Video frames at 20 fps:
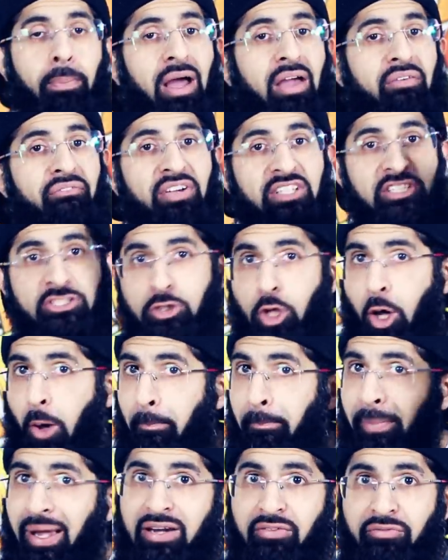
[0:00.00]
but if it's
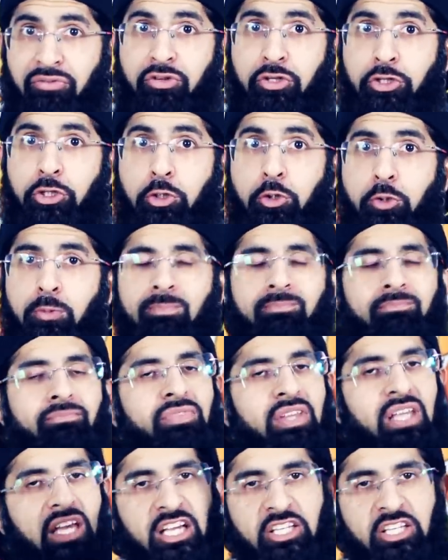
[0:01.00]
not meant for you,